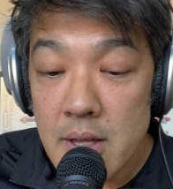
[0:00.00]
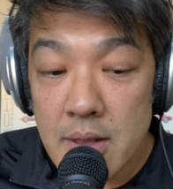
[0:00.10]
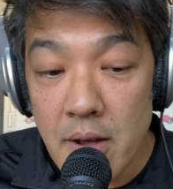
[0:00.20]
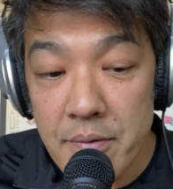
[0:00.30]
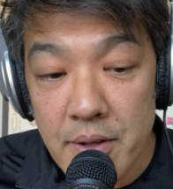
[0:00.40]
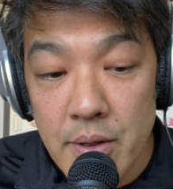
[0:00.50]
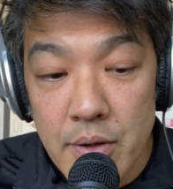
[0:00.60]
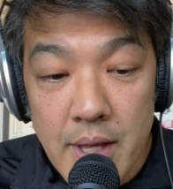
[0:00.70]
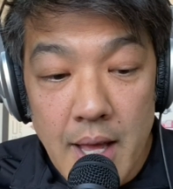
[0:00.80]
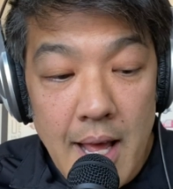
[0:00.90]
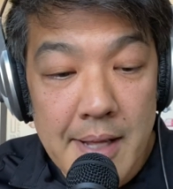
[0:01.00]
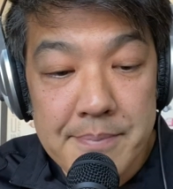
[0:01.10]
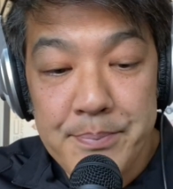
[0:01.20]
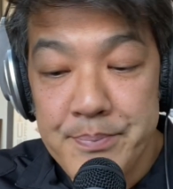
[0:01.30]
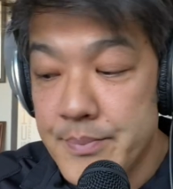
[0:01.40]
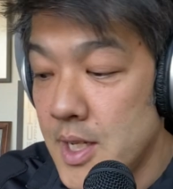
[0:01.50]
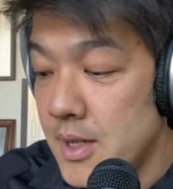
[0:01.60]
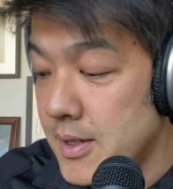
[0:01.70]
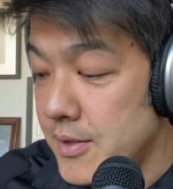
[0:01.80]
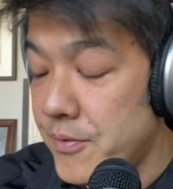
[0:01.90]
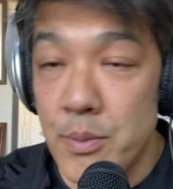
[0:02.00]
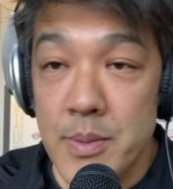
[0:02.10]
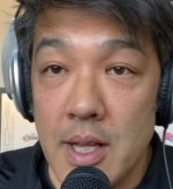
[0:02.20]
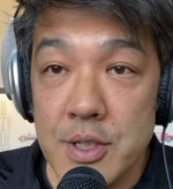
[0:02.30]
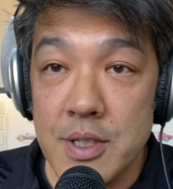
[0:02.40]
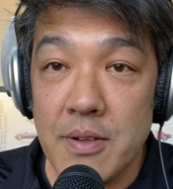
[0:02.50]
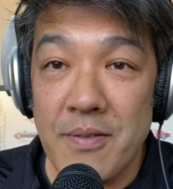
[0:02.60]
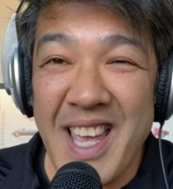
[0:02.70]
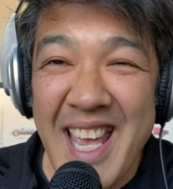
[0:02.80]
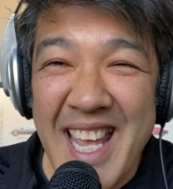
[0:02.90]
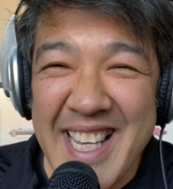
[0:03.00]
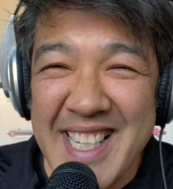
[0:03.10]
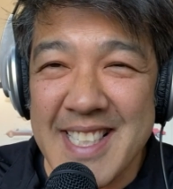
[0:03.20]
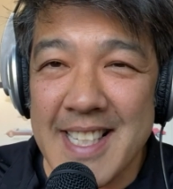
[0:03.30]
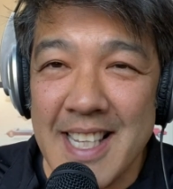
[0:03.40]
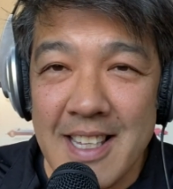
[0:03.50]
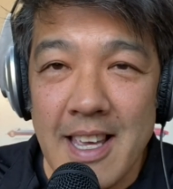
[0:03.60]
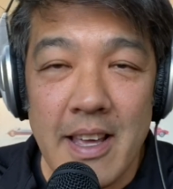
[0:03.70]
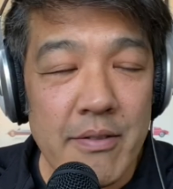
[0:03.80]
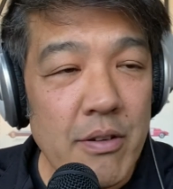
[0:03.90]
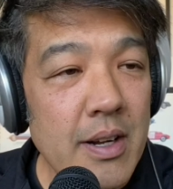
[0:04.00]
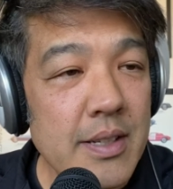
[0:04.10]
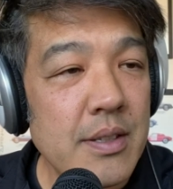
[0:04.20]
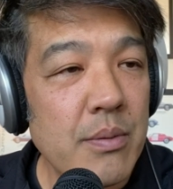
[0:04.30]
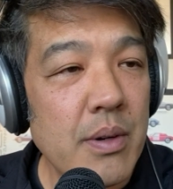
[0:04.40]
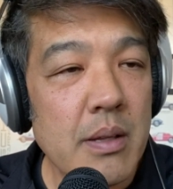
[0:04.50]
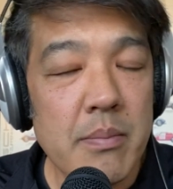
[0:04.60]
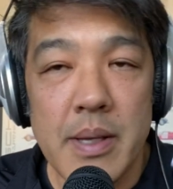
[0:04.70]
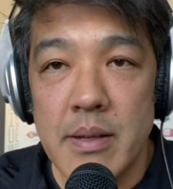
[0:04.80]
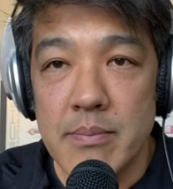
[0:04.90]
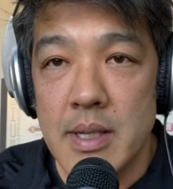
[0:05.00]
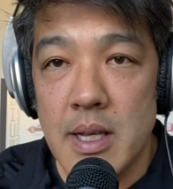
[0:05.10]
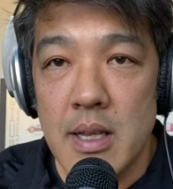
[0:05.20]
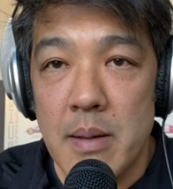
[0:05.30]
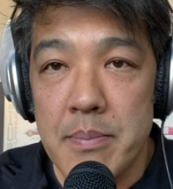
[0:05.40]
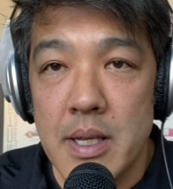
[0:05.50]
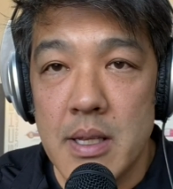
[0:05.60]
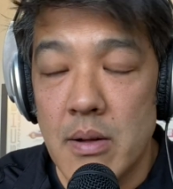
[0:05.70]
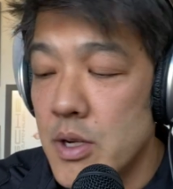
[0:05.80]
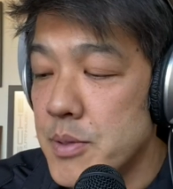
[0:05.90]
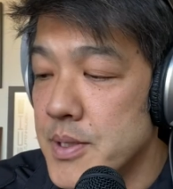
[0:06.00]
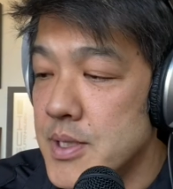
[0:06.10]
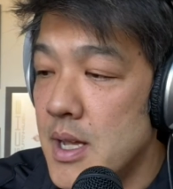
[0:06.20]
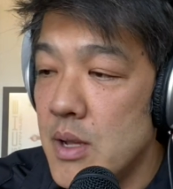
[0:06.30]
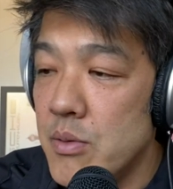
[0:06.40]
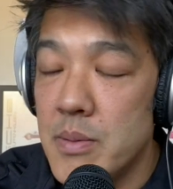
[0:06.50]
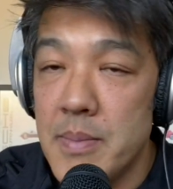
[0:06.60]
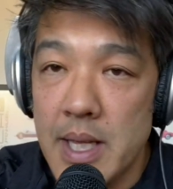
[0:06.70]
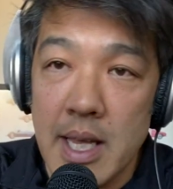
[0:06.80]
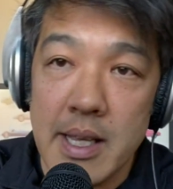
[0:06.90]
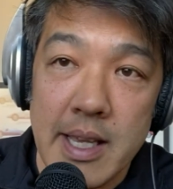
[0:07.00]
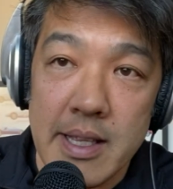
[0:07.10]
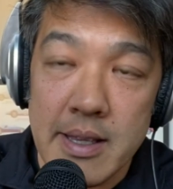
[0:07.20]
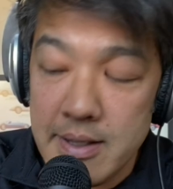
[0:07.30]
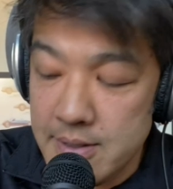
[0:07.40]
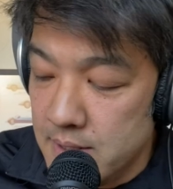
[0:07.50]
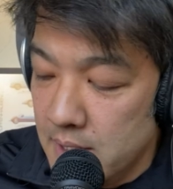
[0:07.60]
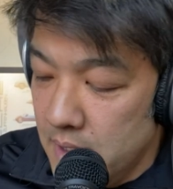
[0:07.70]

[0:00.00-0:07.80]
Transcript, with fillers: Now, if you look at I guess formulations of any skincare, right? So whether it be LRP, La Roche-Posay, whether it be Inkey List